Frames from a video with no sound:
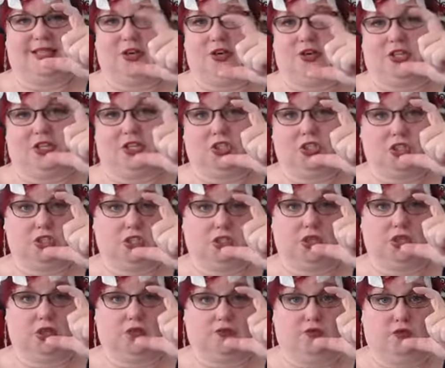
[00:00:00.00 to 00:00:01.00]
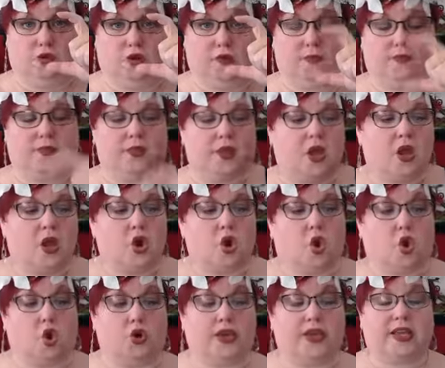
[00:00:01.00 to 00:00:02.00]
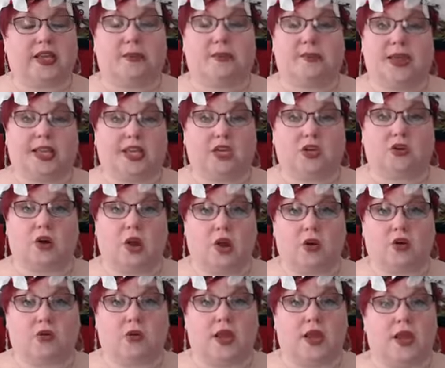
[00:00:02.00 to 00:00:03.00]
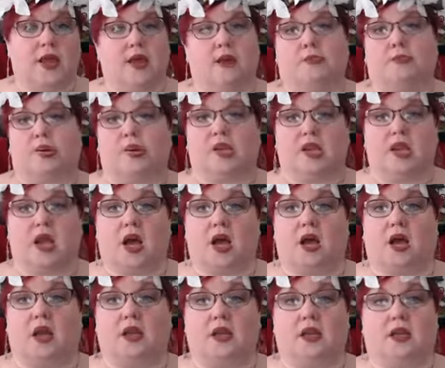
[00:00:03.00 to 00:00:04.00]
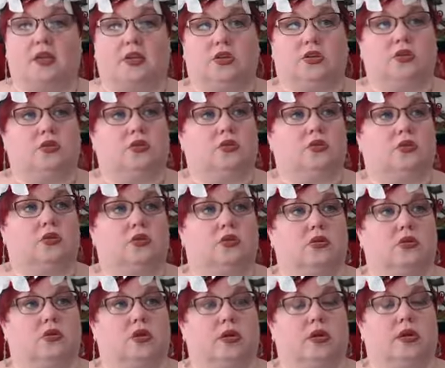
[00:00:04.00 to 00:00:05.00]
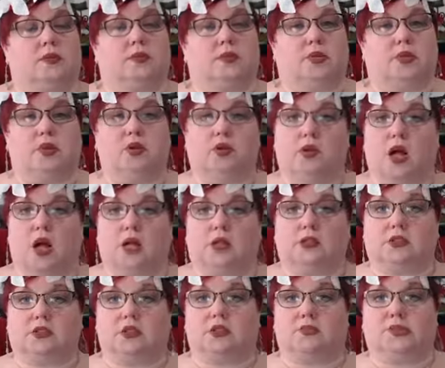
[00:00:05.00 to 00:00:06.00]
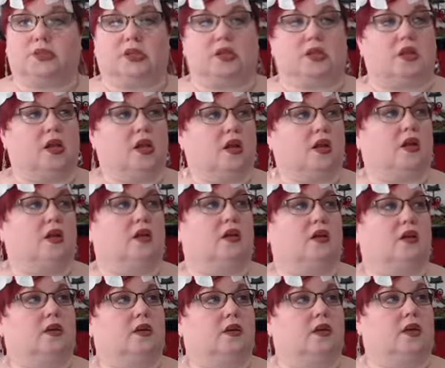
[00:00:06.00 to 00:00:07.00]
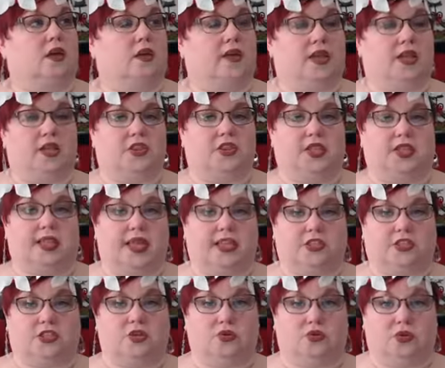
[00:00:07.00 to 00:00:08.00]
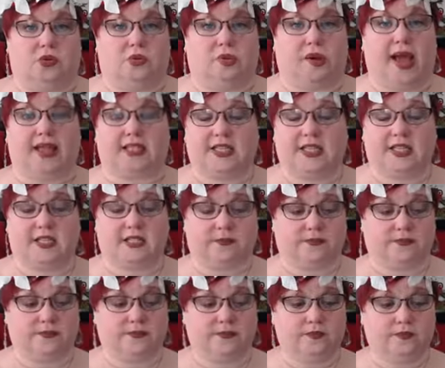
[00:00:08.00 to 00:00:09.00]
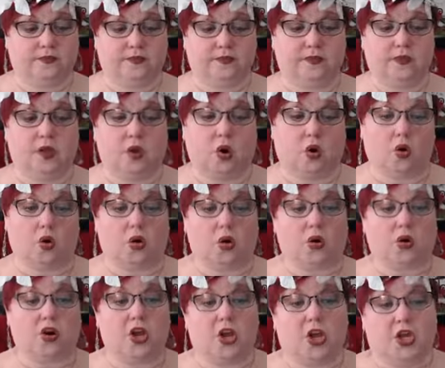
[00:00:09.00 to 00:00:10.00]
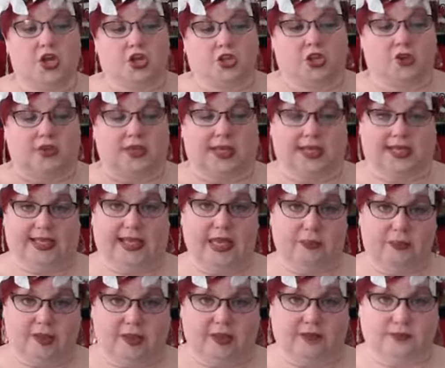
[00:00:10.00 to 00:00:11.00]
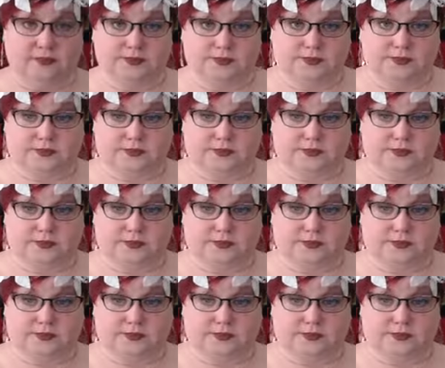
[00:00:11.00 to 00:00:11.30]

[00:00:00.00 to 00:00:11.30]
or you can just look for them. Or you can make your own. Put it on your um, Yule altar, put it on, you know, anything that has to do with your practice. Or you can keep it